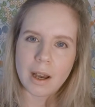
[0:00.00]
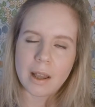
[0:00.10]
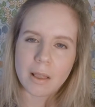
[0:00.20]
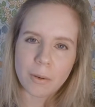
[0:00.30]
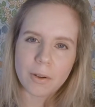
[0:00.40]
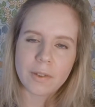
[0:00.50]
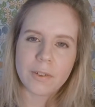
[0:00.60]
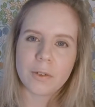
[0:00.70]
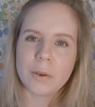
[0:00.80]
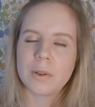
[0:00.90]
I learn the
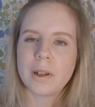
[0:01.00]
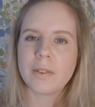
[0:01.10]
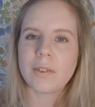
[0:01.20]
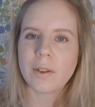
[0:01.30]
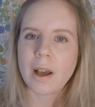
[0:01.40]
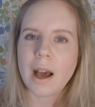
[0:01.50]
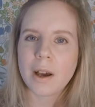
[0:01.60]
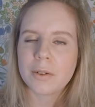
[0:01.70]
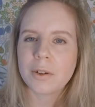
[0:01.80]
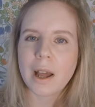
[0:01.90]
students
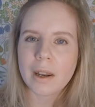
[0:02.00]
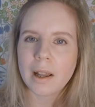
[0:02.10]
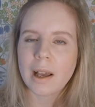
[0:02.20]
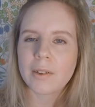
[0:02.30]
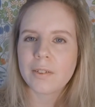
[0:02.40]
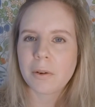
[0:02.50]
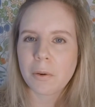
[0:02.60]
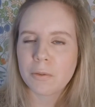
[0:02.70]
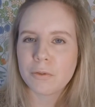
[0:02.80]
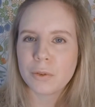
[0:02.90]
how to analyze their
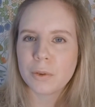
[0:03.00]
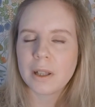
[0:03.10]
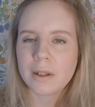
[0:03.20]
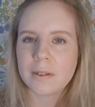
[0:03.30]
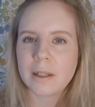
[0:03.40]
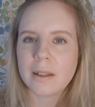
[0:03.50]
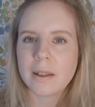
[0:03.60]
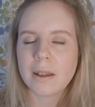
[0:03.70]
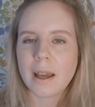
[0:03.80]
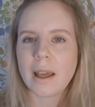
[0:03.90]
own food
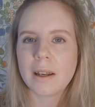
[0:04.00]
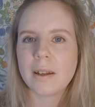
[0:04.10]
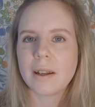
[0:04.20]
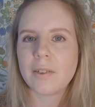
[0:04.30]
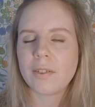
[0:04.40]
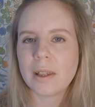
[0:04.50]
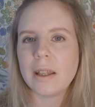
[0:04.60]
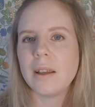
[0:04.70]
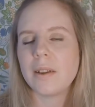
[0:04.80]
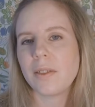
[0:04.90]
intake and
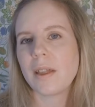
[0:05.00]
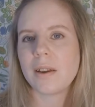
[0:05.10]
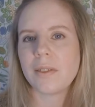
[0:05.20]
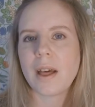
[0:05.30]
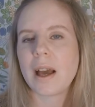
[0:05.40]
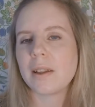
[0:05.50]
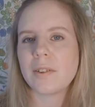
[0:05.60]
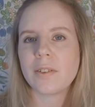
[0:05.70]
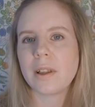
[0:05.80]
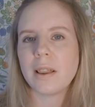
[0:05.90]
see that that
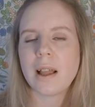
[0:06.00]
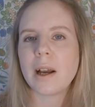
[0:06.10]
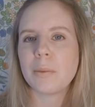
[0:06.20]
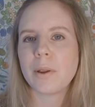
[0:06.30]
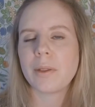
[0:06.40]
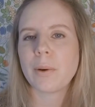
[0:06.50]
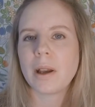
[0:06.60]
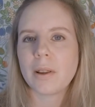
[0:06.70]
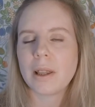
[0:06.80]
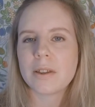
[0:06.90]
is in line with the
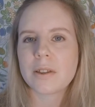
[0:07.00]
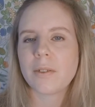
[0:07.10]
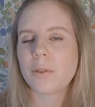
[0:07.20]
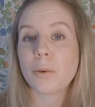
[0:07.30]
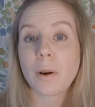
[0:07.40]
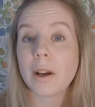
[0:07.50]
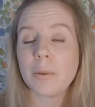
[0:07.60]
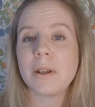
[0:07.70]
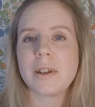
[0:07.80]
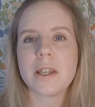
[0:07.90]
regulations or
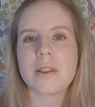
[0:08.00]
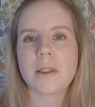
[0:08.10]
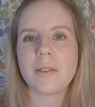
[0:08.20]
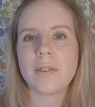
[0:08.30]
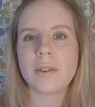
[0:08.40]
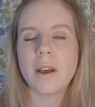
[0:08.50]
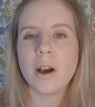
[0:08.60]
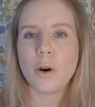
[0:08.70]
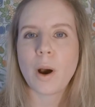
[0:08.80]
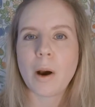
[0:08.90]
recommendations
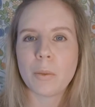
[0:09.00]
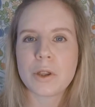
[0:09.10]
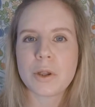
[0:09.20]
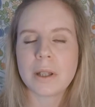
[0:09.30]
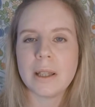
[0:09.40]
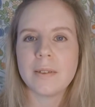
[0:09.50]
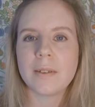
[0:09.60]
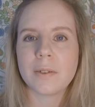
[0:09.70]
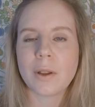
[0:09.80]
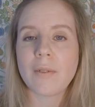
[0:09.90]
of how we should
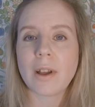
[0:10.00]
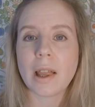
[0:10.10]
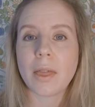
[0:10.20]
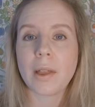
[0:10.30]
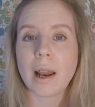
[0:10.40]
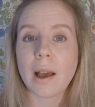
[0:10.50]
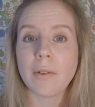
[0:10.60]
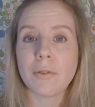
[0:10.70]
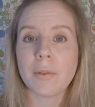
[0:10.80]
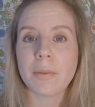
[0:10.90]
eat to have a healthy
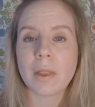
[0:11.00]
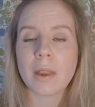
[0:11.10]
life.